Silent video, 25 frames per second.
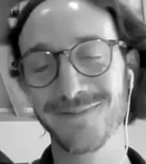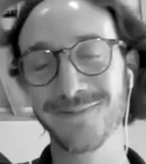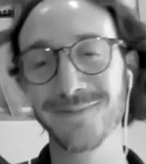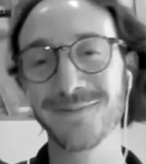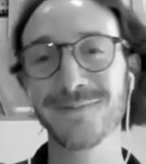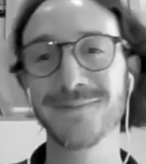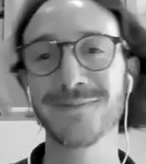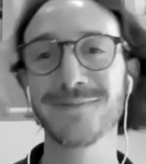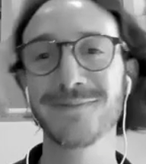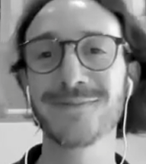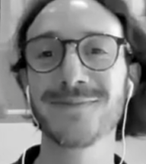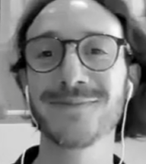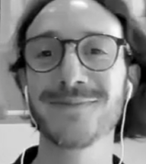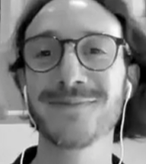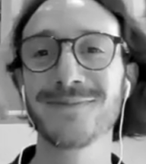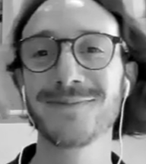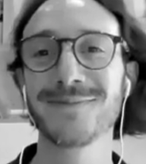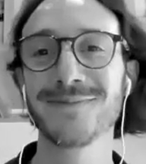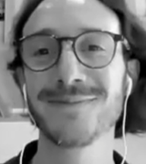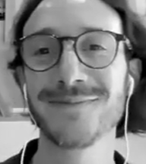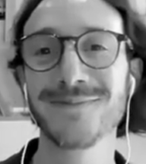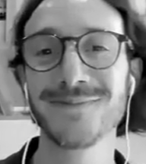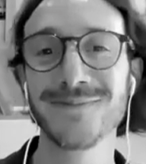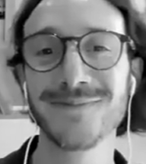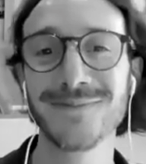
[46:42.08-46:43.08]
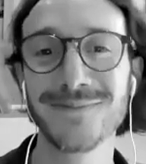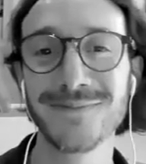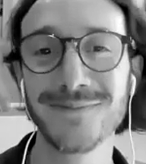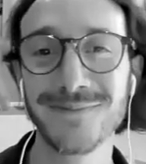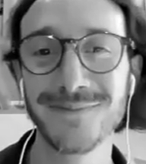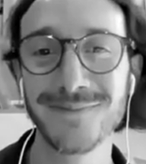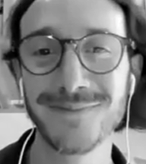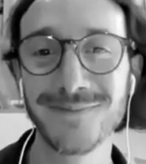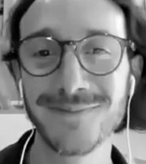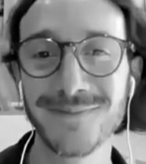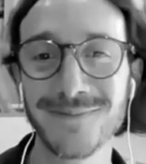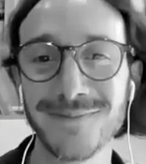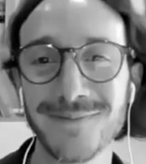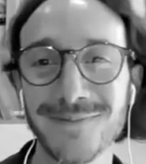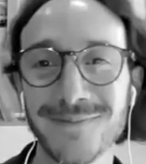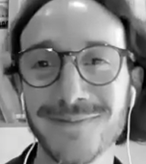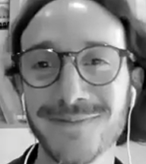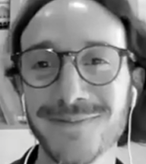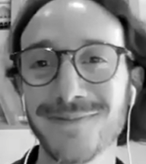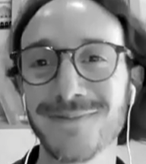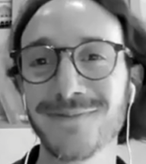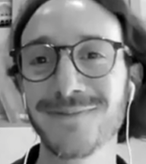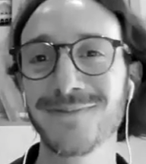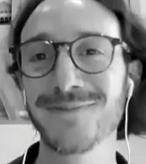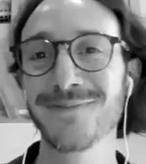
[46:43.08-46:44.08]

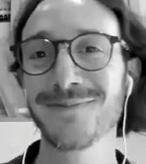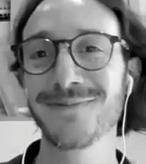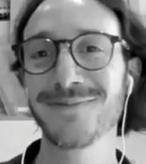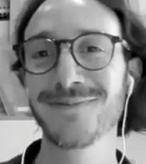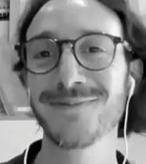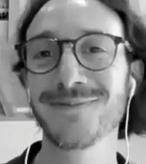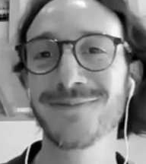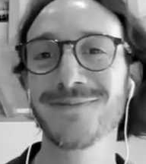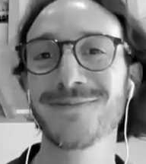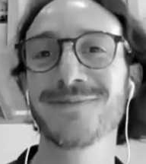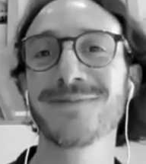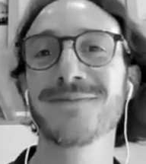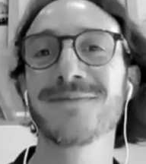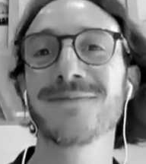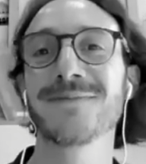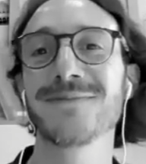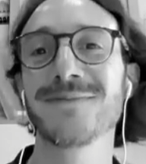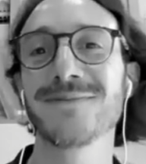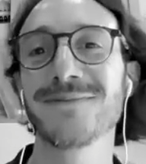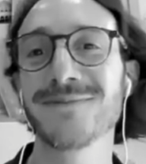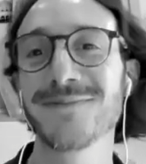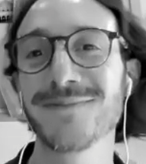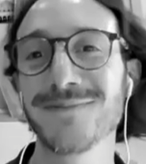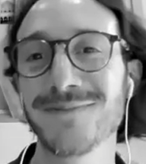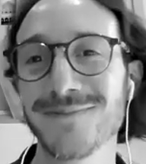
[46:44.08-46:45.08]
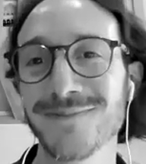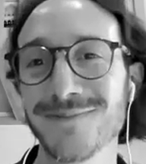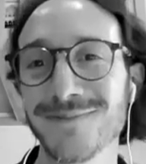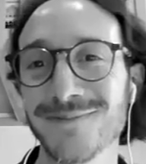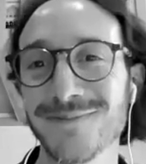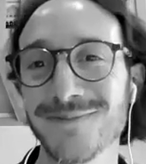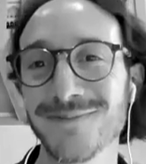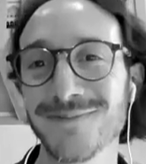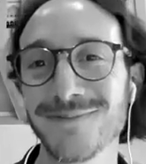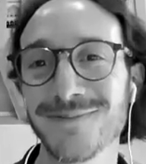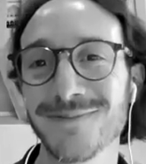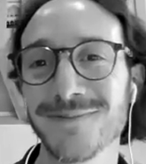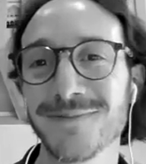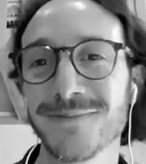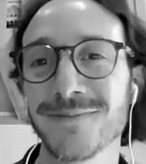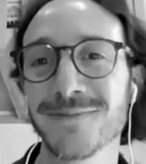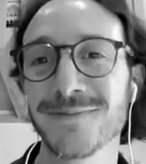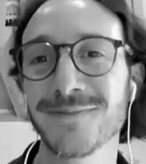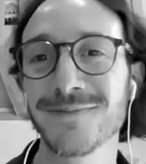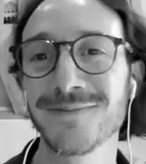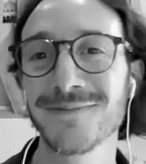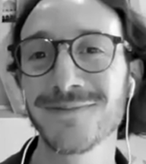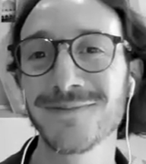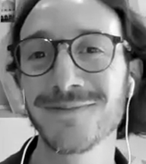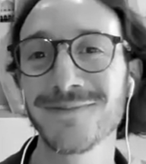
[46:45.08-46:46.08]

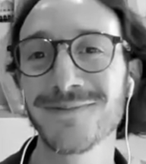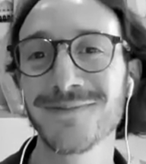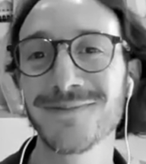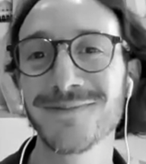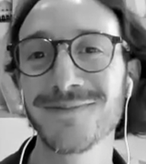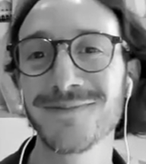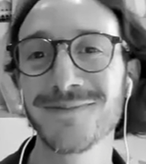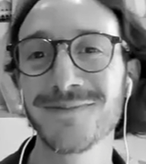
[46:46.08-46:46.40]
This person isn't speaking.